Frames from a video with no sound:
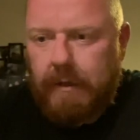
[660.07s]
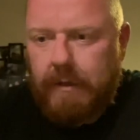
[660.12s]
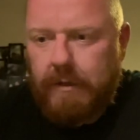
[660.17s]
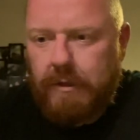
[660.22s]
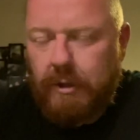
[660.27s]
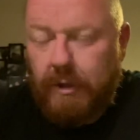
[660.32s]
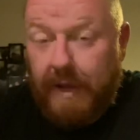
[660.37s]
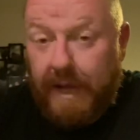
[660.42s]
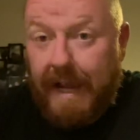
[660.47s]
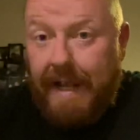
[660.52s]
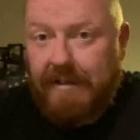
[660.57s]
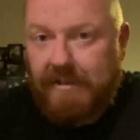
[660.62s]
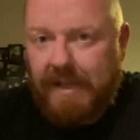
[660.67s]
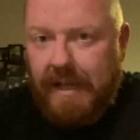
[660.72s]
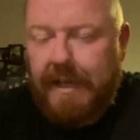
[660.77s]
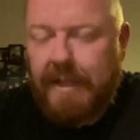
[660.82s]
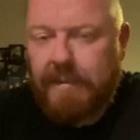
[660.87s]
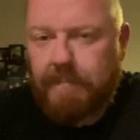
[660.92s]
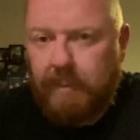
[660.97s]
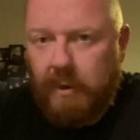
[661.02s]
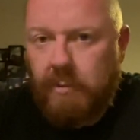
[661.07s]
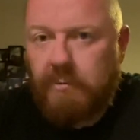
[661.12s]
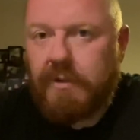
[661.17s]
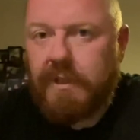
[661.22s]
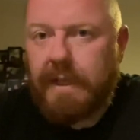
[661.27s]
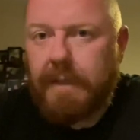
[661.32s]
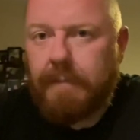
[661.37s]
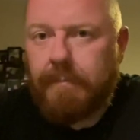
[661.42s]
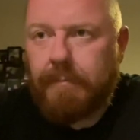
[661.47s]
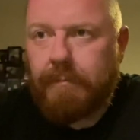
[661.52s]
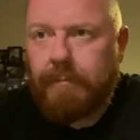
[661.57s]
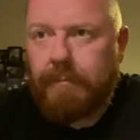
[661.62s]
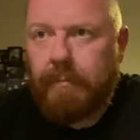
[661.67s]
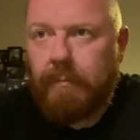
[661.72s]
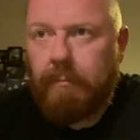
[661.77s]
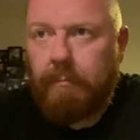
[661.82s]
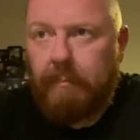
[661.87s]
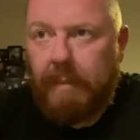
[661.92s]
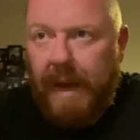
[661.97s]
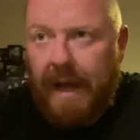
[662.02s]
You can tell it's boozy,
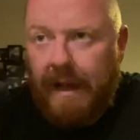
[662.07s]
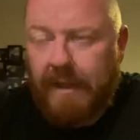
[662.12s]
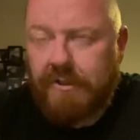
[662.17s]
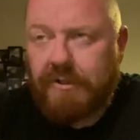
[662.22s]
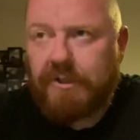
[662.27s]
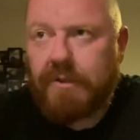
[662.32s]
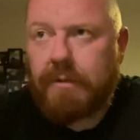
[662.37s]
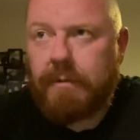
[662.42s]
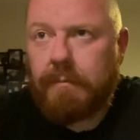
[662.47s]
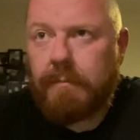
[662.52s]
but